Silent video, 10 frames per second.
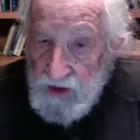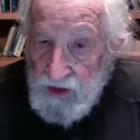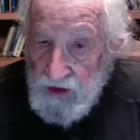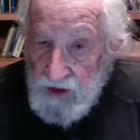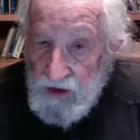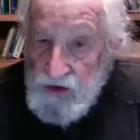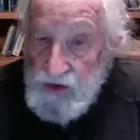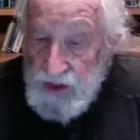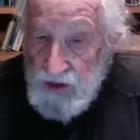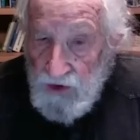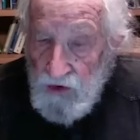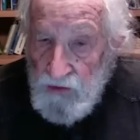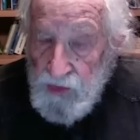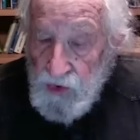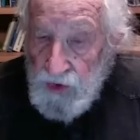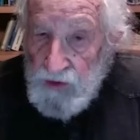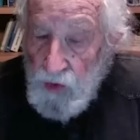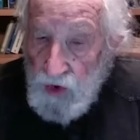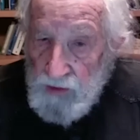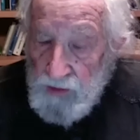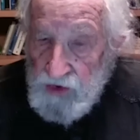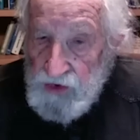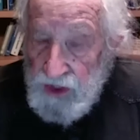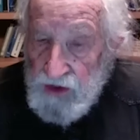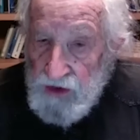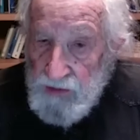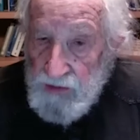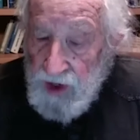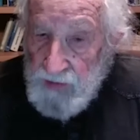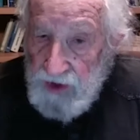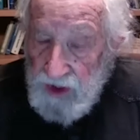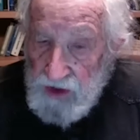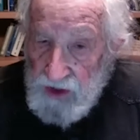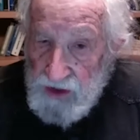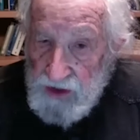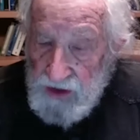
0.1% of the population,